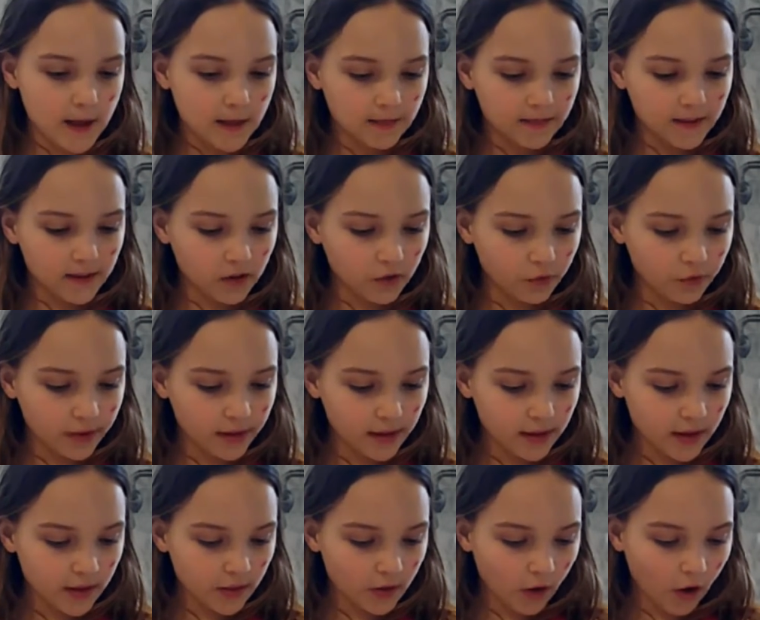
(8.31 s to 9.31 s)
The
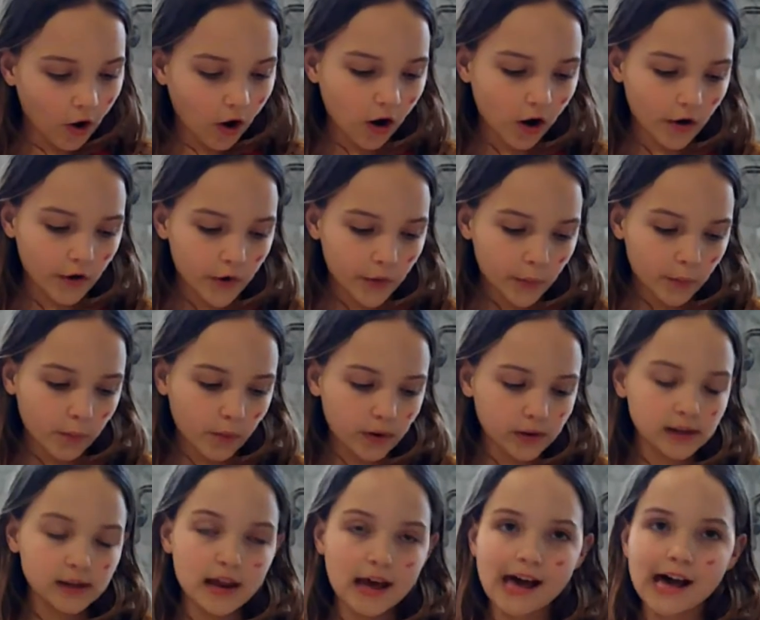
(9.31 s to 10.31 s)
ingredients are
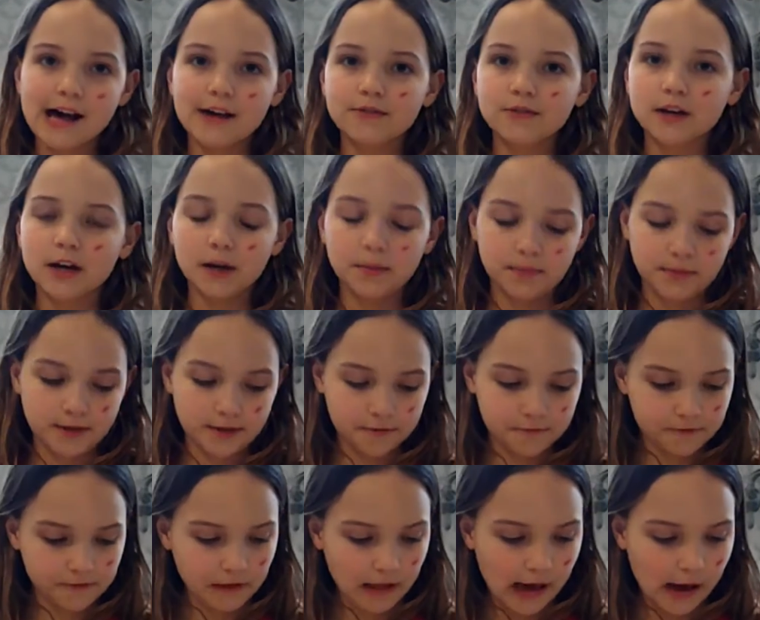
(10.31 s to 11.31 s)
1.5 cups of
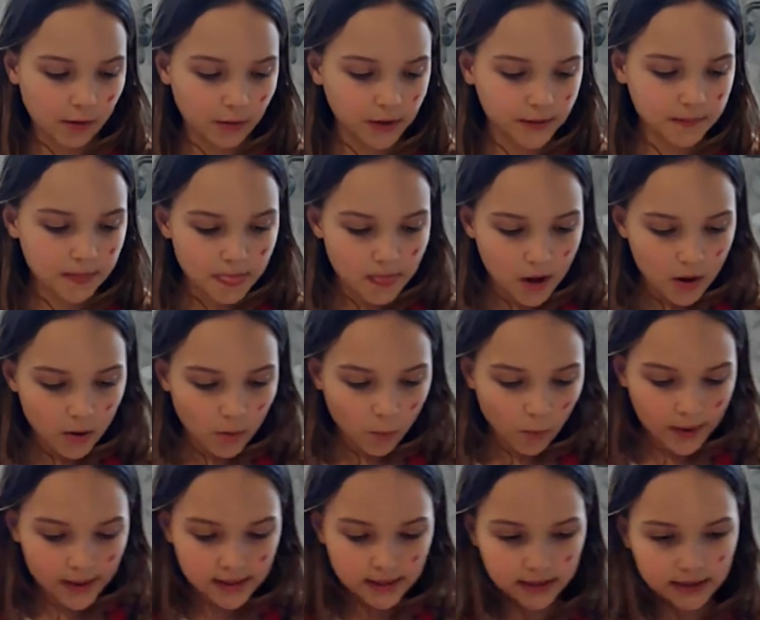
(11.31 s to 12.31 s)
flour,
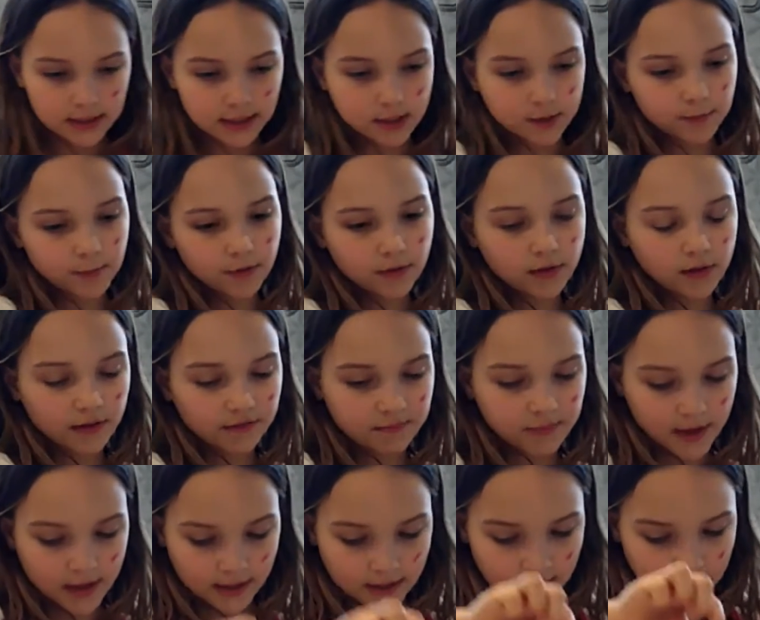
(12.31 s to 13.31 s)
1 teaspoon of
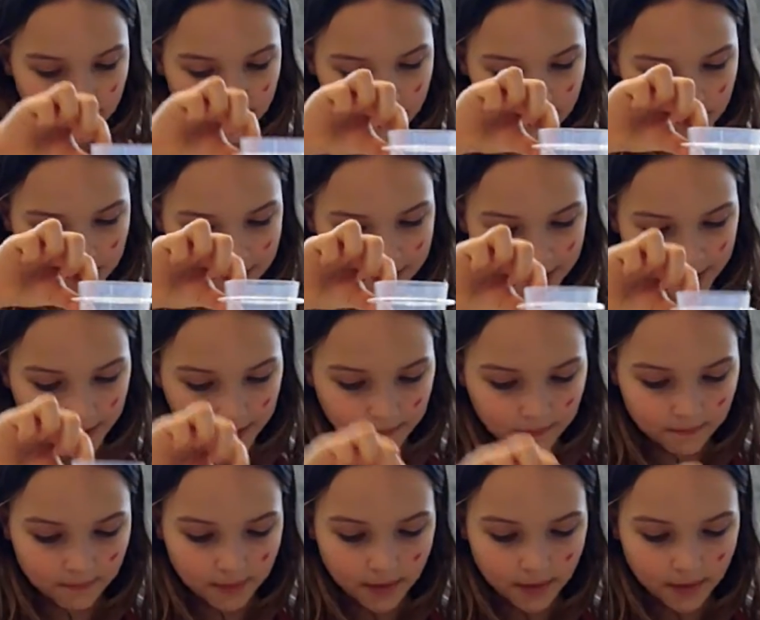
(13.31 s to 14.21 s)
baking soda,